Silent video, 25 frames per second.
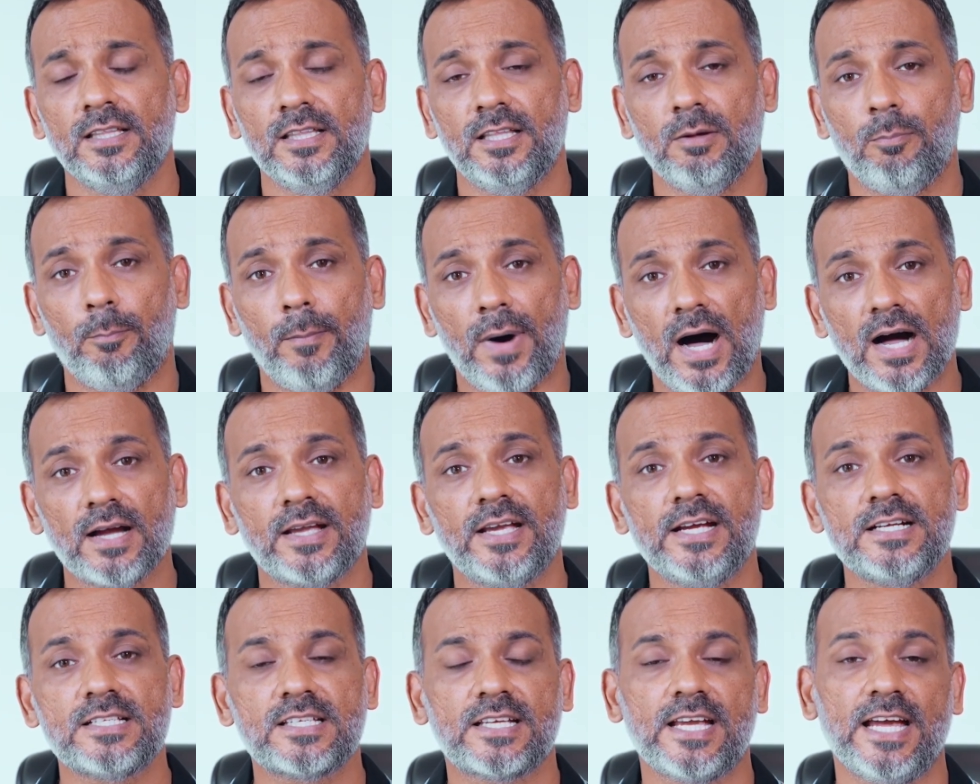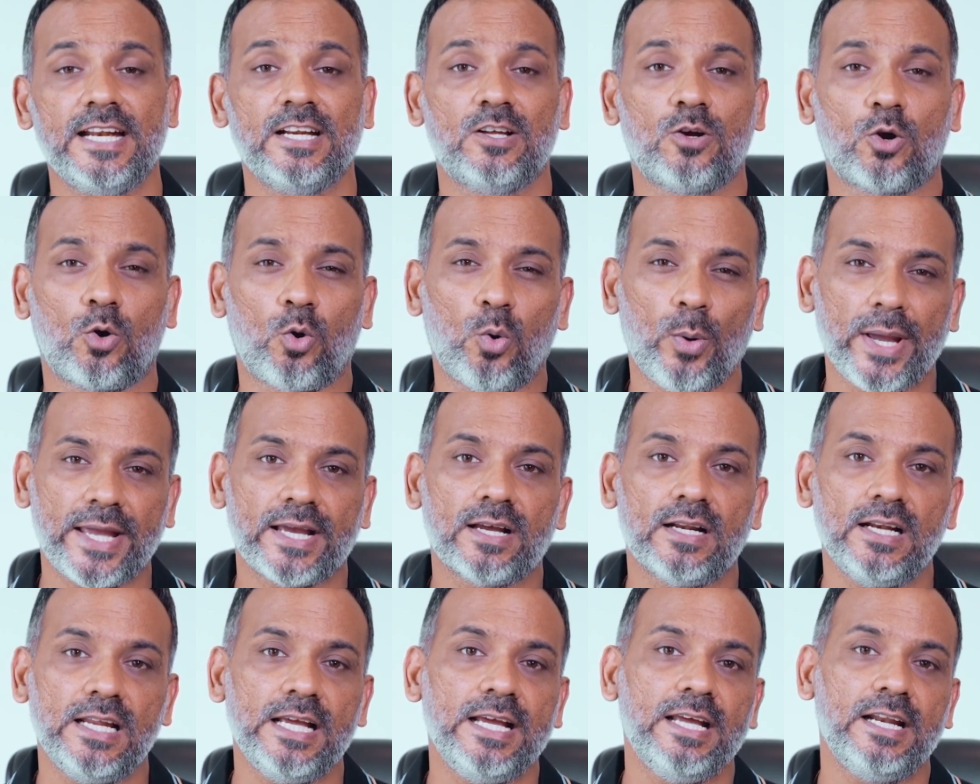the markets can
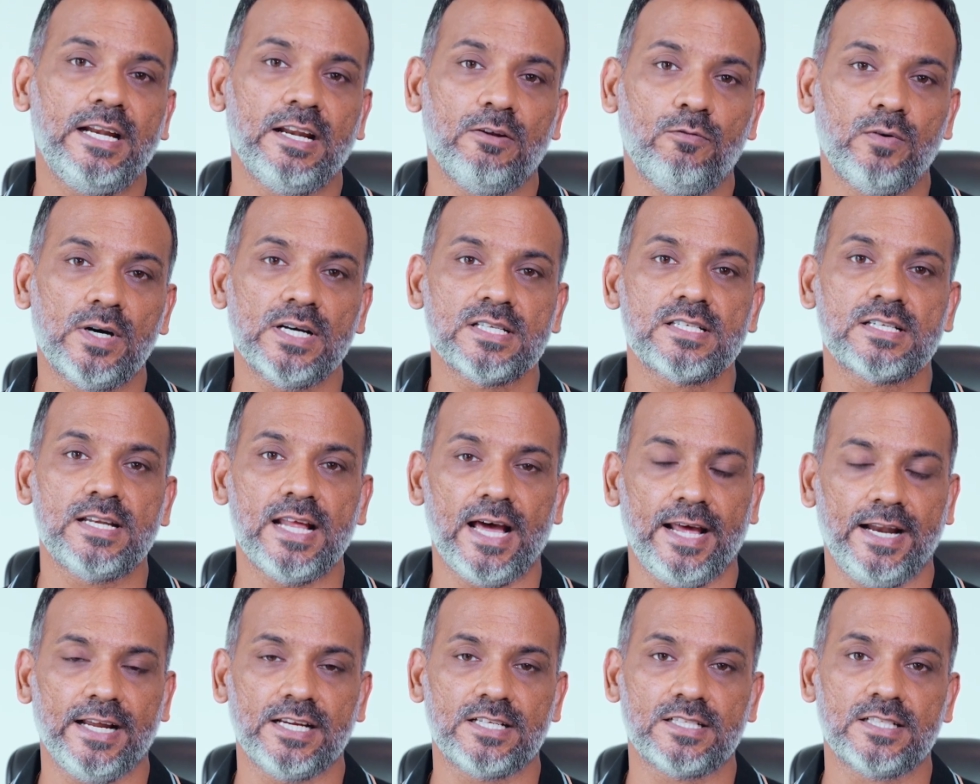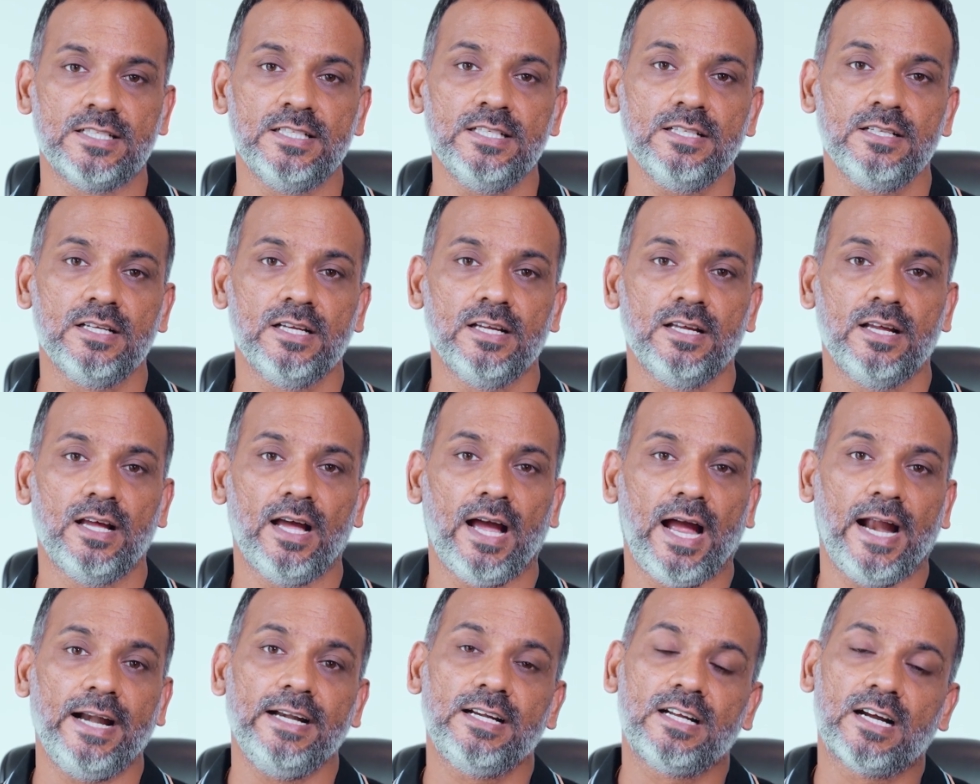quickly reverse direction
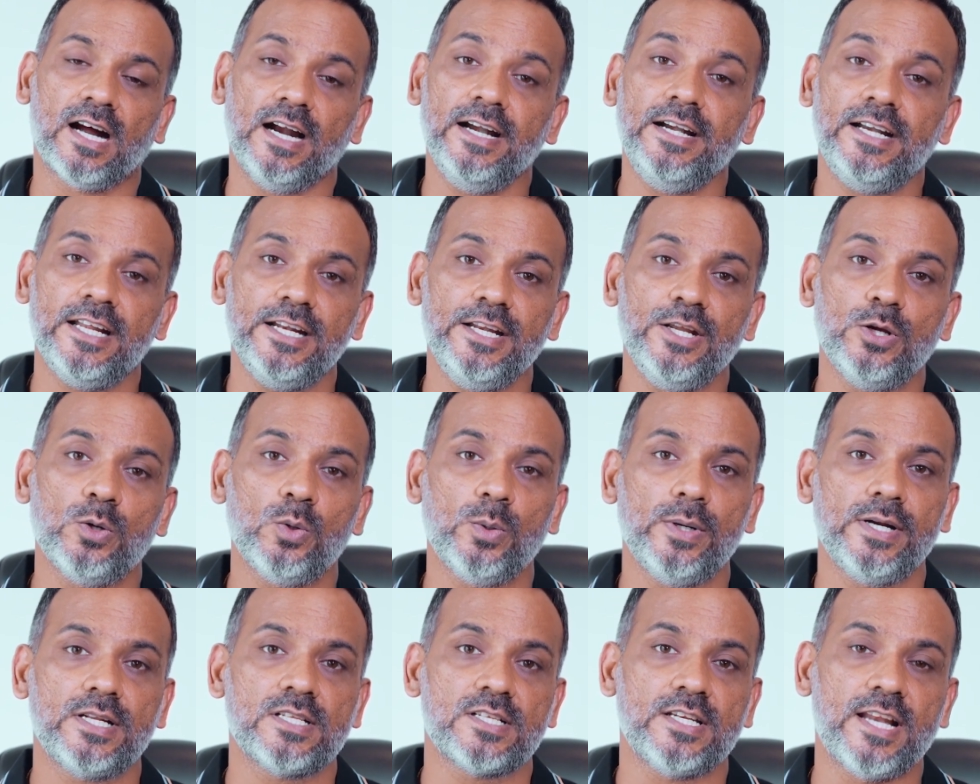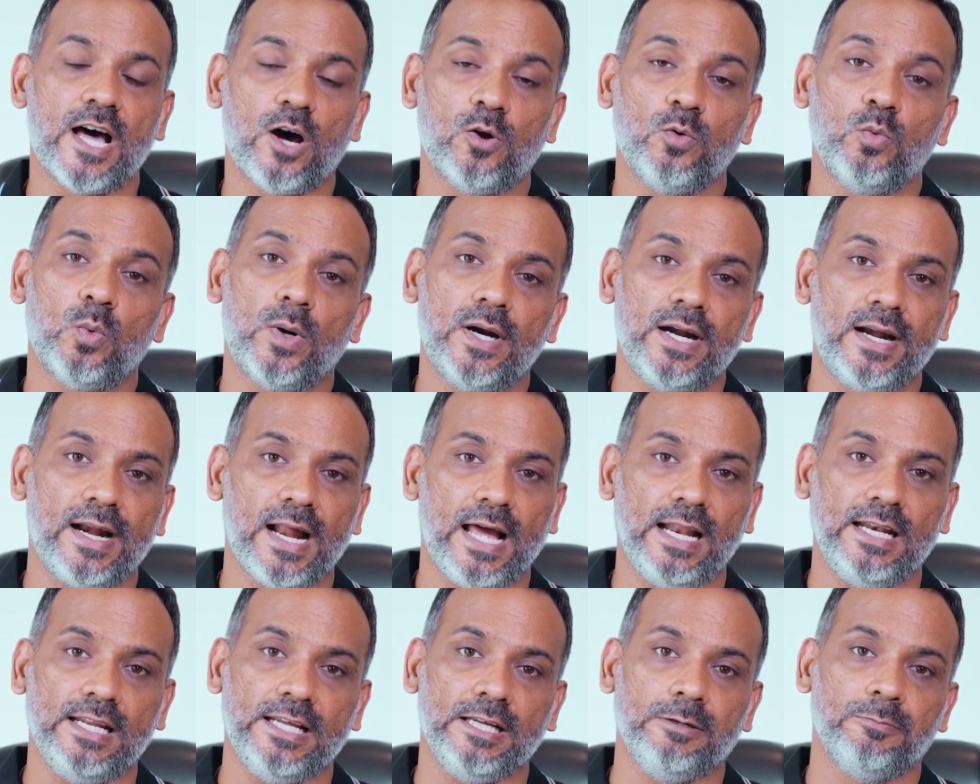and continue its downward
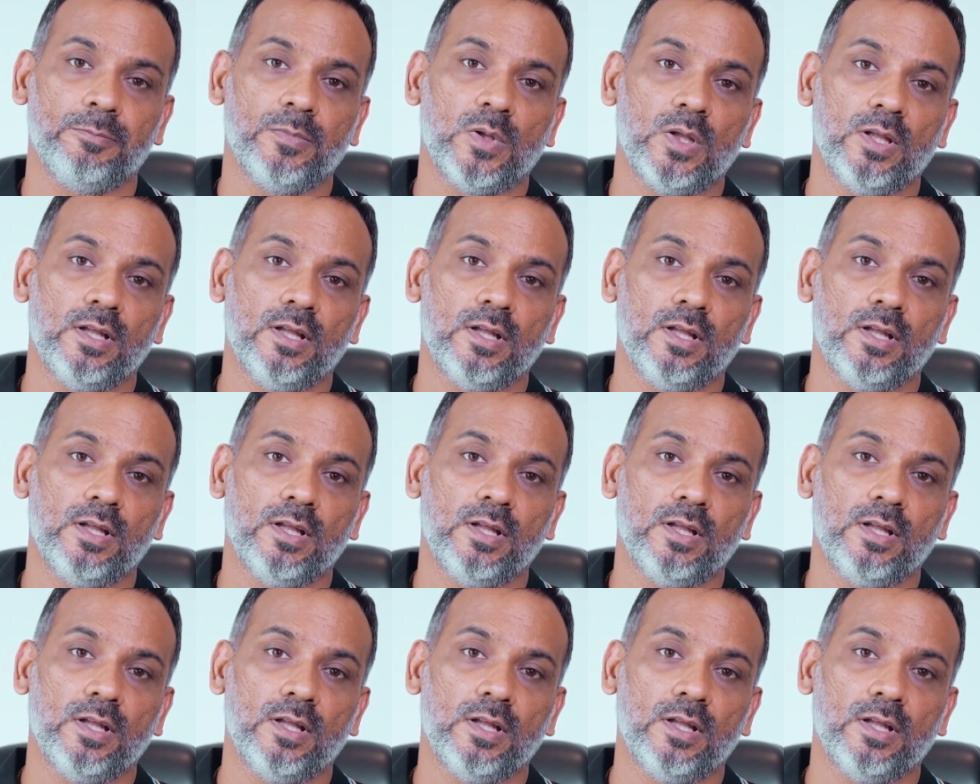rally.